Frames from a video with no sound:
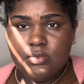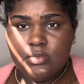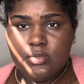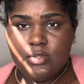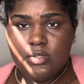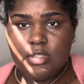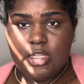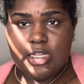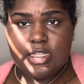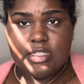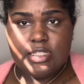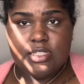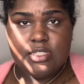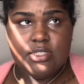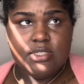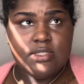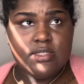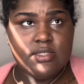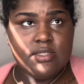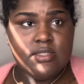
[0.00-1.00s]
Like
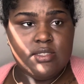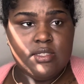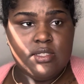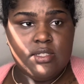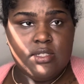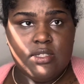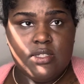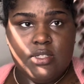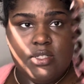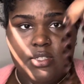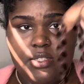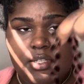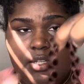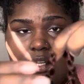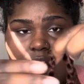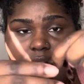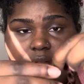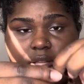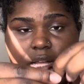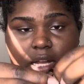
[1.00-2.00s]
this. And
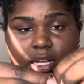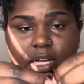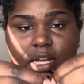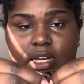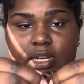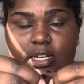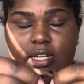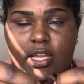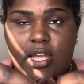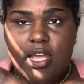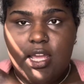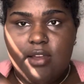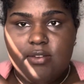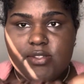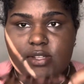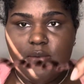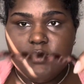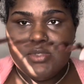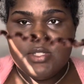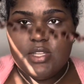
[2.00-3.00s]
after I cut it in half, so
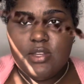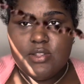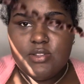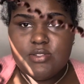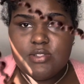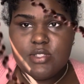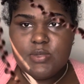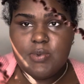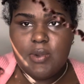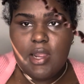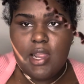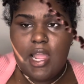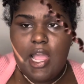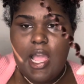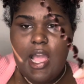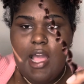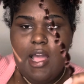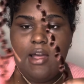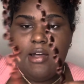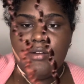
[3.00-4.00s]
I'm just gonna use this part,
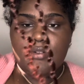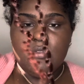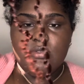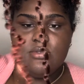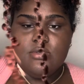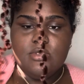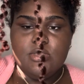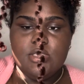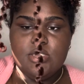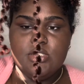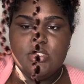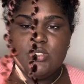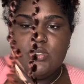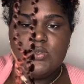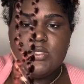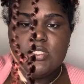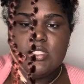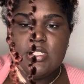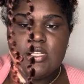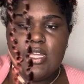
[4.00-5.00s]
I'll just
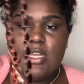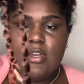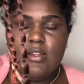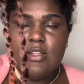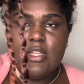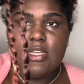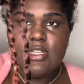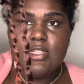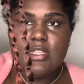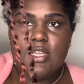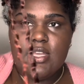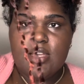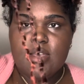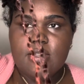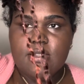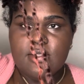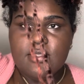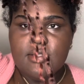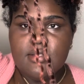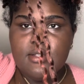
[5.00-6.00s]
twist it down like that.
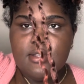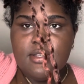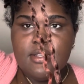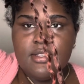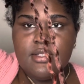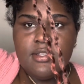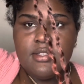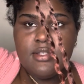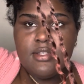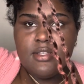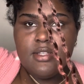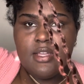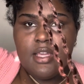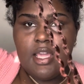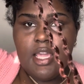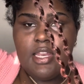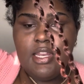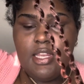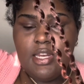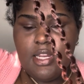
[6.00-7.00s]

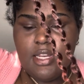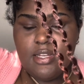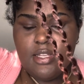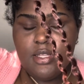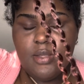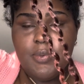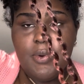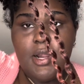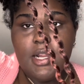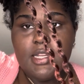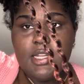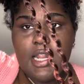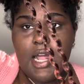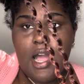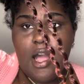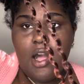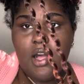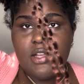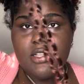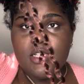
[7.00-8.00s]
And then another part that
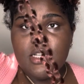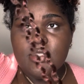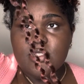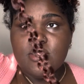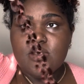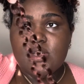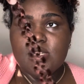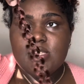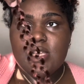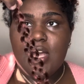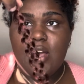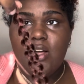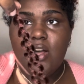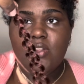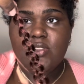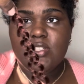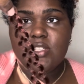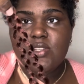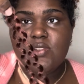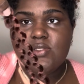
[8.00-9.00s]
I also do is I'll
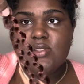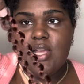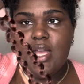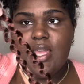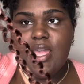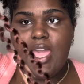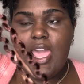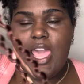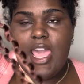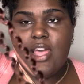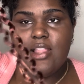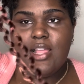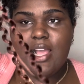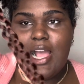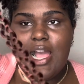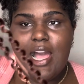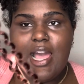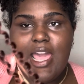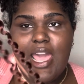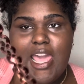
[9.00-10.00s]
only use like
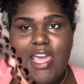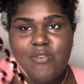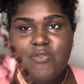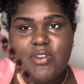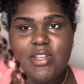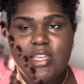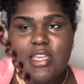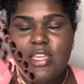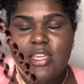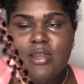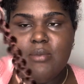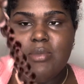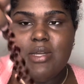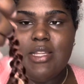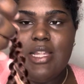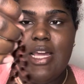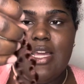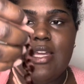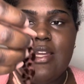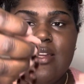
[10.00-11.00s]
I'll half it again, but
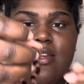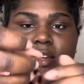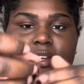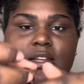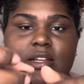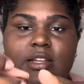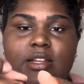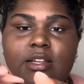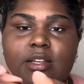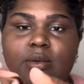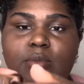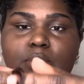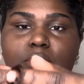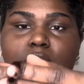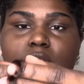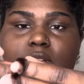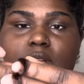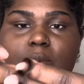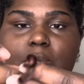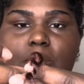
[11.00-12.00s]
like pull
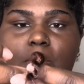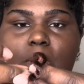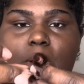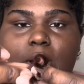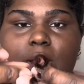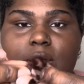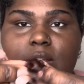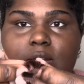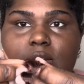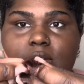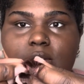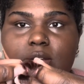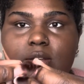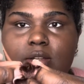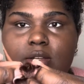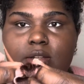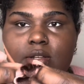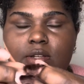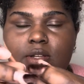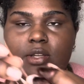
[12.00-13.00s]
it apart
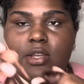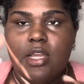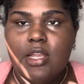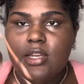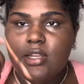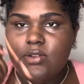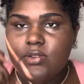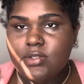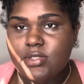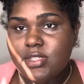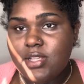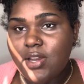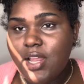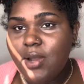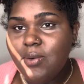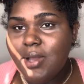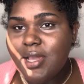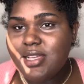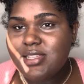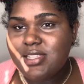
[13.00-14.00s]
and do it. So that
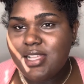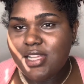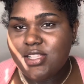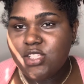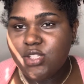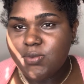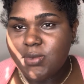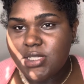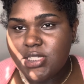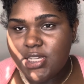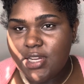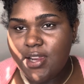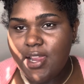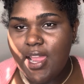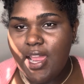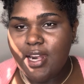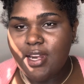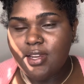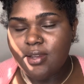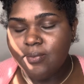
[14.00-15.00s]
way it's not too much hair
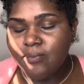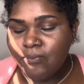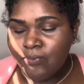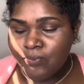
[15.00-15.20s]
added.